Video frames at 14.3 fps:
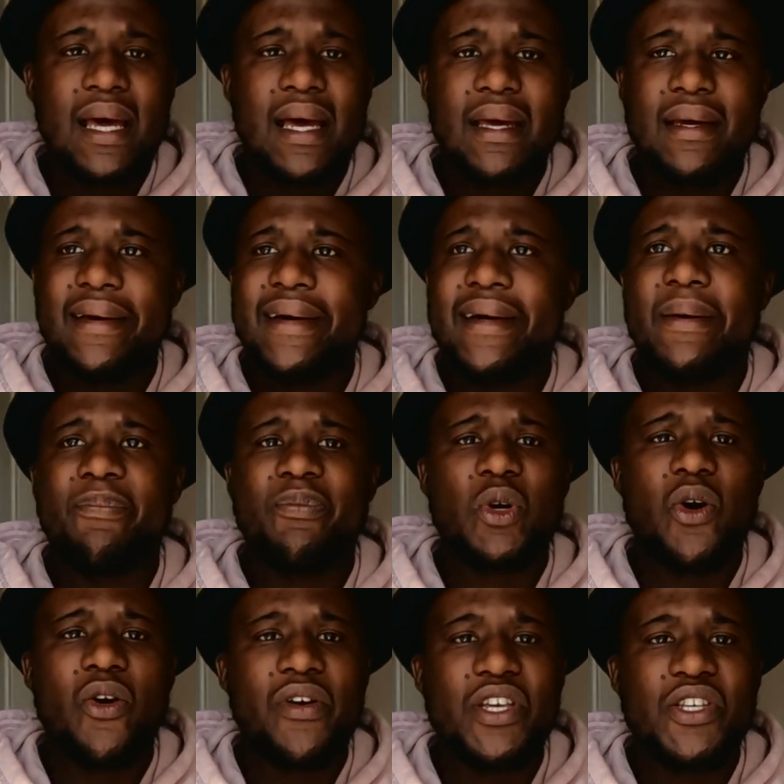like
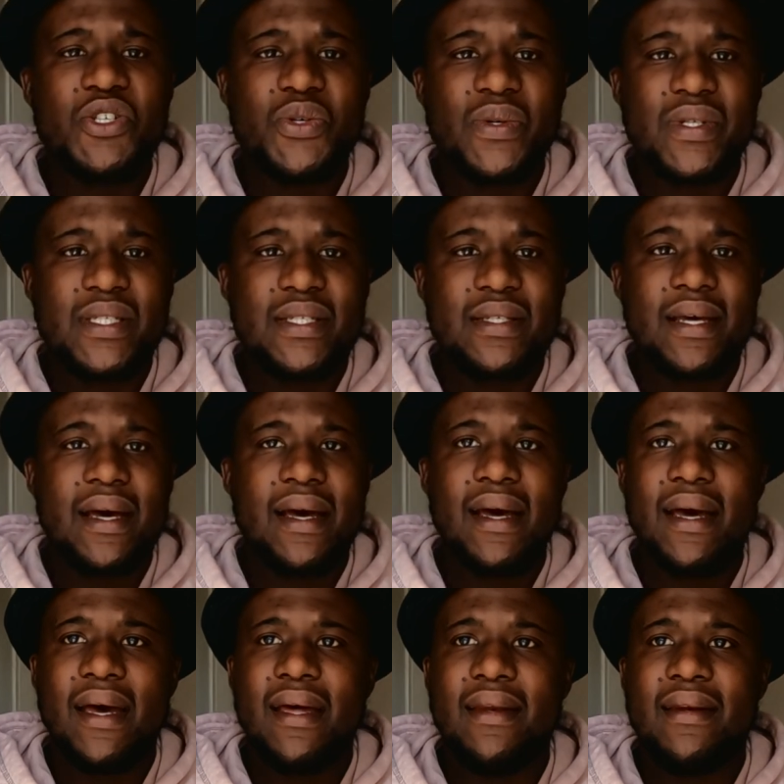orange juice,
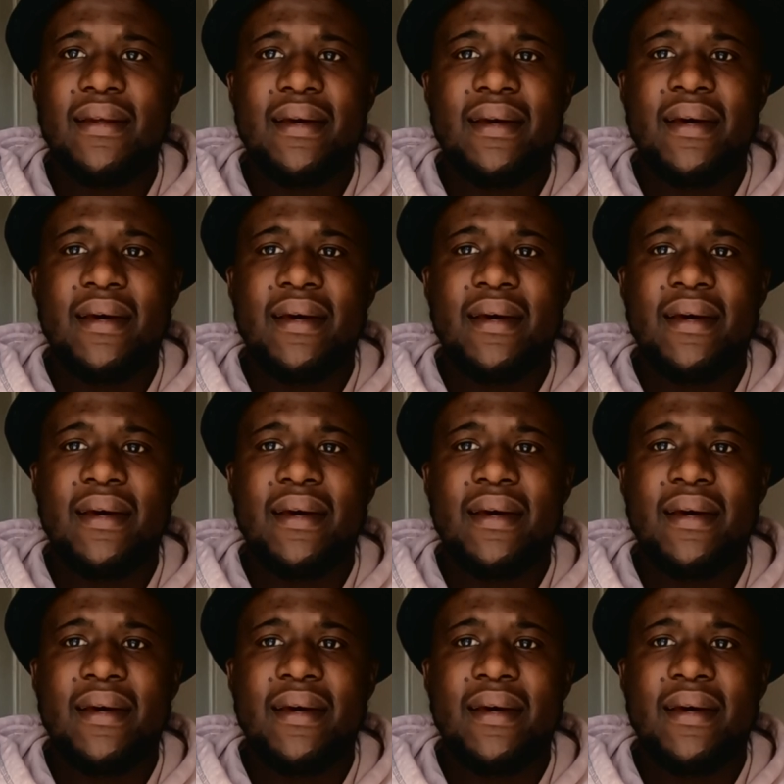and